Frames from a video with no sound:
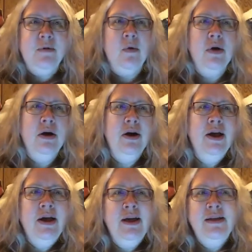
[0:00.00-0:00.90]
This is
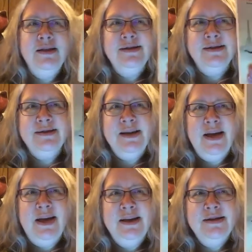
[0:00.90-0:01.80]
it.
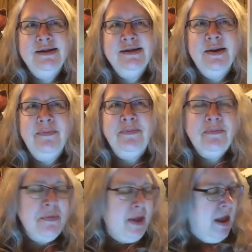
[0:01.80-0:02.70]

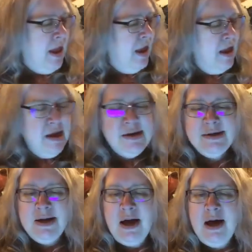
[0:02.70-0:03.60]
And um,
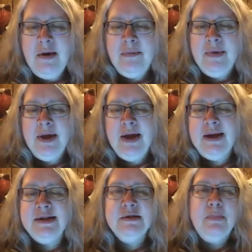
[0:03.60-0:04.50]
it is by
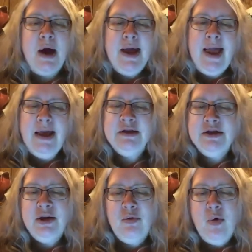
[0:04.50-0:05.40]
Antoine,
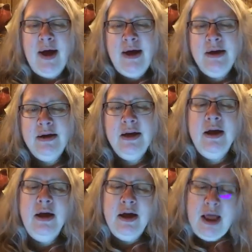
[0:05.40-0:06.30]

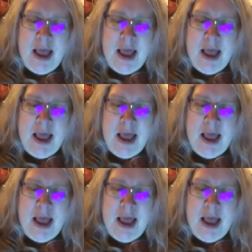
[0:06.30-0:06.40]
Antoine,